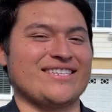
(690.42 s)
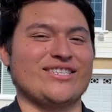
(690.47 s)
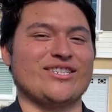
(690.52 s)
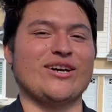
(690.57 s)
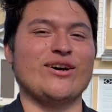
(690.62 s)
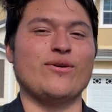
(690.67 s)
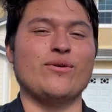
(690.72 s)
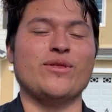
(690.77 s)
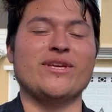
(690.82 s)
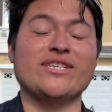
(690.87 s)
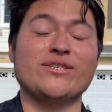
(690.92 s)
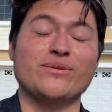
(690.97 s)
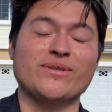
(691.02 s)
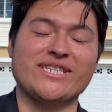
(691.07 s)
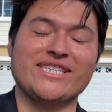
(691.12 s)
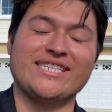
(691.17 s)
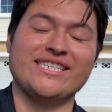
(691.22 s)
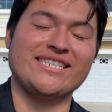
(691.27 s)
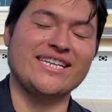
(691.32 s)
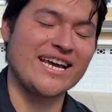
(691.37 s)
So this
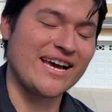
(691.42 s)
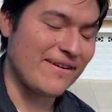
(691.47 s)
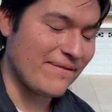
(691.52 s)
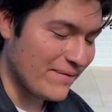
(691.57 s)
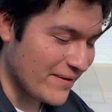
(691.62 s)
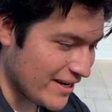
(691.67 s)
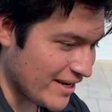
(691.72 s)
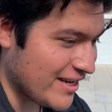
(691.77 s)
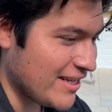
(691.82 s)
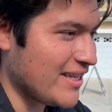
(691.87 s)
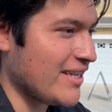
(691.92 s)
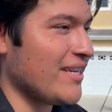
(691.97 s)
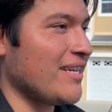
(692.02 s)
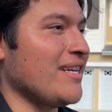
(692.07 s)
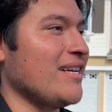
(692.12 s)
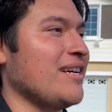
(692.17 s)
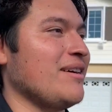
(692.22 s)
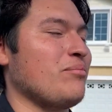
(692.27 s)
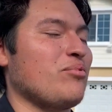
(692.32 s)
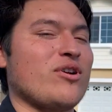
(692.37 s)
was
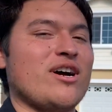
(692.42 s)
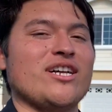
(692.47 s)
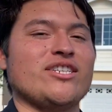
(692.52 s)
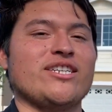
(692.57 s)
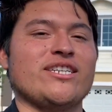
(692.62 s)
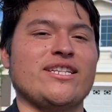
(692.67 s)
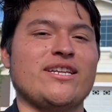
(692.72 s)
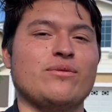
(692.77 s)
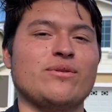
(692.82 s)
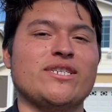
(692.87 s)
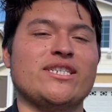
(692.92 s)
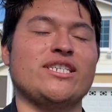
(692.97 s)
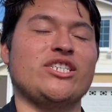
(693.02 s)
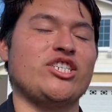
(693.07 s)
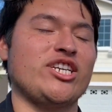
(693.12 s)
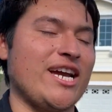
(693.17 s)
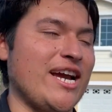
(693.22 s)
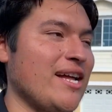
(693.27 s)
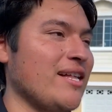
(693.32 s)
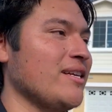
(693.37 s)
definitely a project. It was
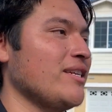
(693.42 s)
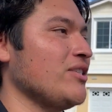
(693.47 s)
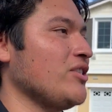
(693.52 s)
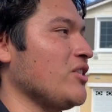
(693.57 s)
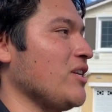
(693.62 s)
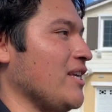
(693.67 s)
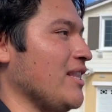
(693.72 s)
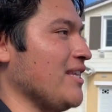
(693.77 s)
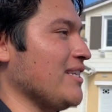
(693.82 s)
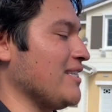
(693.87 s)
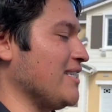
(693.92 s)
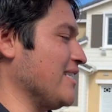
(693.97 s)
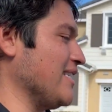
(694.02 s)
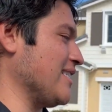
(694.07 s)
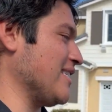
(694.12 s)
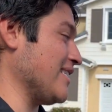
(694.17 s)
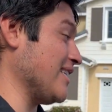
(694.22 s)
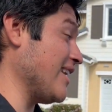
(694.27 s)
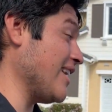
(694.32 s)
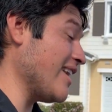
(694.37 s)
a challenge, and this is
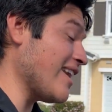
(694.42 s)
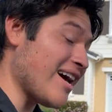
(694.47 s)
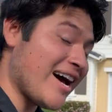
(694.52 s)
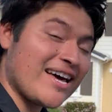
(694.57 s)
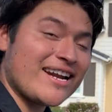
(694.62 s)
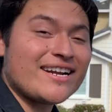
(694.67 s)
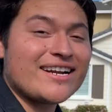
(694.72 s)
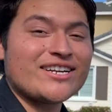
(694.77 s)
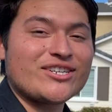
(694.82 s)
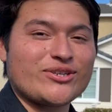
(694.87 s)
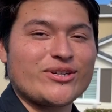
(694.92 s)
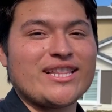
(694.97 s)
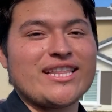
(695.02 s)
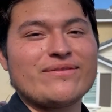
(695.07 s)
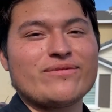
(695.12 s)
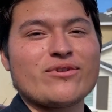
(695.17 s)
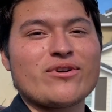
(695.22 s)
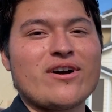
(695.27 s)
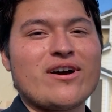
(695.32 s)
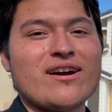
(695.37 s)
not an
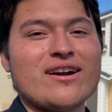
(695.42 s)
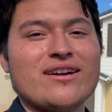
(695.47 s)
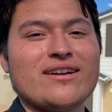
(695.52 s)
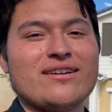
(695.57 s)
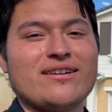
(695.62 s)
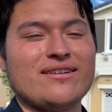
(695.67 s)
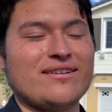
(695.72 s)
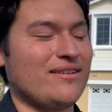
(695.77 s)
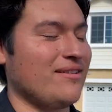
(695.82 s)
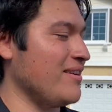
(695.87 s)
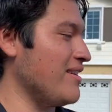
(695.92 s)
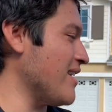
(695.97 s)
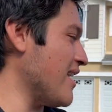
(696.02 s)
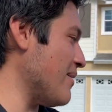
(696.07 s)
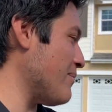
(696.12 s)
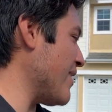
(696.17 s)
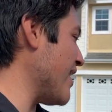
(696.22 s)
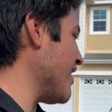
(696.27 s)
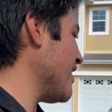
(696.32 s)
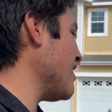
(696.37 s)
entry-level part,
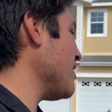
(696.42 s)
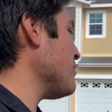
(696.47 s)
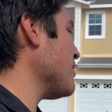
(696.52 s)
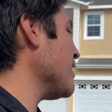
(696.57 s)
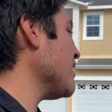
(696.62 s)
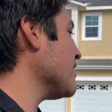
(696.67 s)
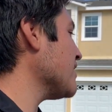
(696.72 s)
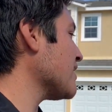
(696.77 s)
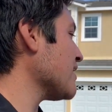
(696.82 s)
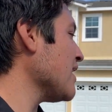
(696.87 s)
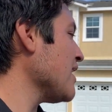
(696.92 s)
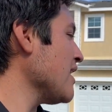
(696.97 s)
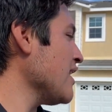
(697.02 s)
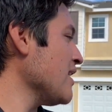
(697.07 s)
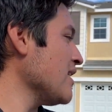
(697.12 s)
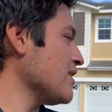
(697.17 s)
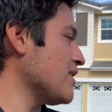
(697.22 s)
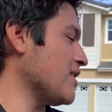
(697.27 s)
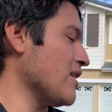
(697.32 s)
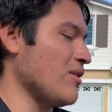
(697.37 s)
not by any
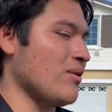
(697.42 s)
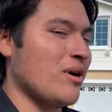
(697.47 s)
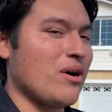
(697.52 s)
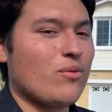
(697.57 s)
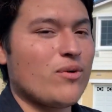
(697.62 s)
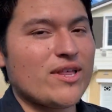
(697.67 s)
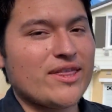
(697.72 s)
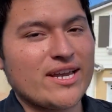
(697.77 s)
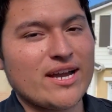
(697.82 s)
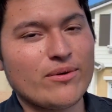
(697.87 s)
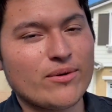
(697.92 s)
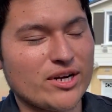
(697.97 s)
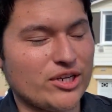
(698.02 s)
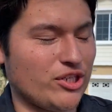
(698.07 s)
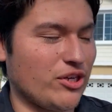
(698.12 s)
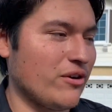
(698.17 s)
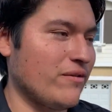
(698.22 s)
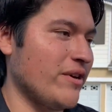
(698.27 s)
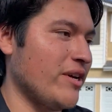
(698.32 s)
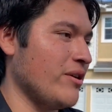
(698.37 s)
means. So one thing I
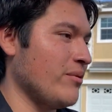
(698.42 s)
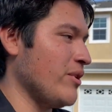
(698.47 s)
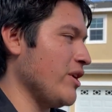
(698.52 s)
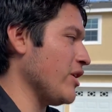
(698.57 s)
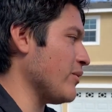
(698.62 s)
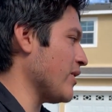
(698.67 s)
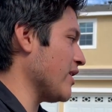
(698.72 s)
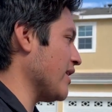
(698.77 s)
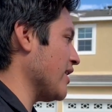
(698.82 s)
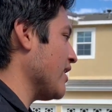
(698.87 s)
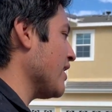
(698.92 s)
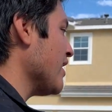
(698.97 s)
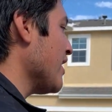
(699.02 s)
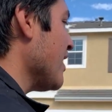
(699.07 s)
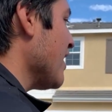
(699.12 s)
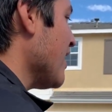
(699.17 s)
want to show over here really quickly